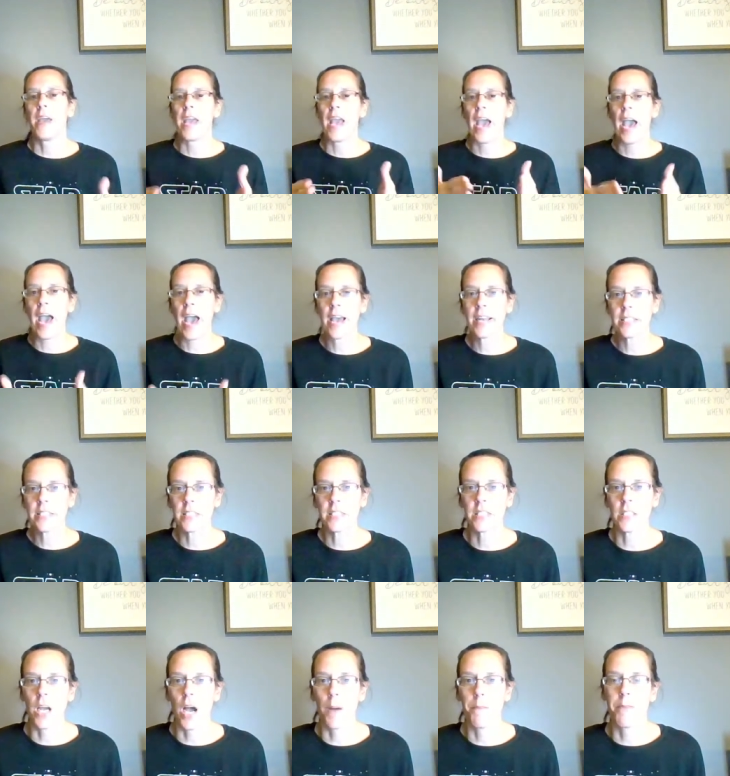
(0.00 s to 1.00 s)
They had to
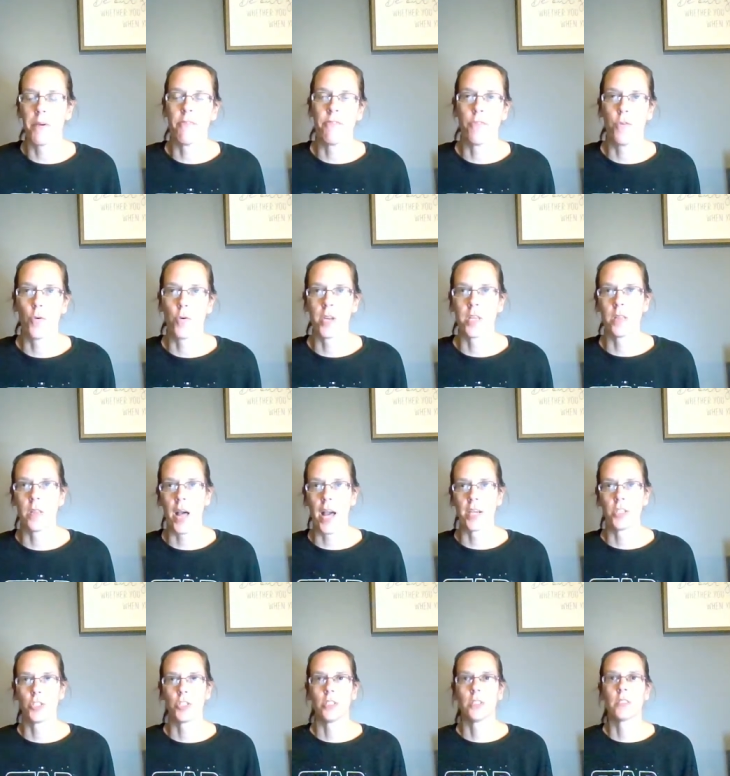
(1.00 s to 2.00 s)
stop at 40
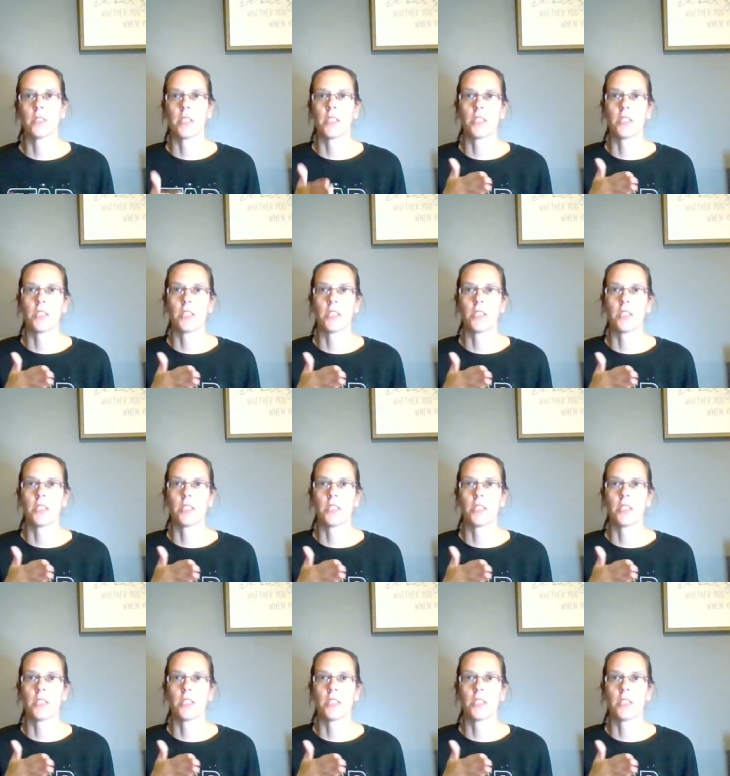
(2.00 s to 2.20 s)
lashes.